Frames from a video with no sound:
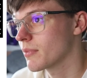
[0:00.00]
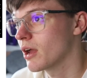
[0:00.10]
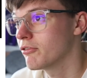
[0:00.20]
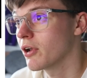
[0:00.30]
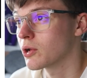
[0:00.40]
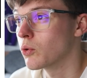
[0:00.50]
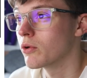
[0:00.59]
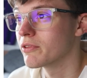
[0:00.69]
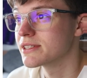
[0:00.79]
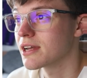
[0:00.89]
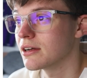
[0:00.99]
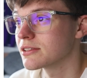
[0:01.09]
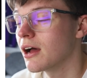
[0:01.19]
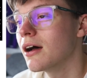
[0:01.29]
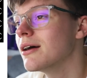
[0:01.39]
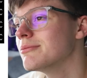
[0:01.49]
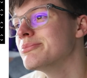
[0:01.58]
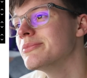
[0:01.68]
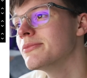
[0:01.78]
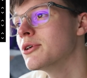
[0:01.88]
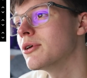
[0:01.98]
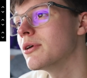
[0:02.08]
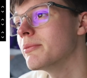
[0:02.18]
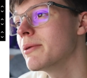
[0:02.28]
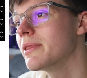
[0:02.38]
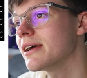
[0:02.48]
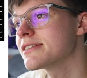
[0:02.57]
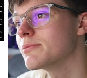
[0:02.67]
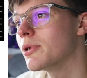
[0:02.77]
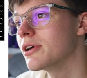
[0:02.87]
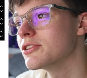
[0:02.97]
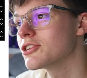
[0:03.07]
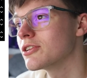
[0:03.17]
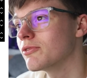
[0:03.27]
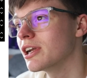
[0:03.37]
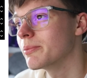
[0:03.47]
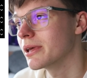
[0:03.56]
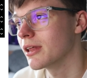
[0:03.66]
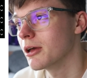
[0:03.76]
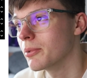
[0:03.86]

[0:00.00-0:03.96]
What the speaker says: I feel like all of these cars, maybe the Aston Martin shouldn't really be there,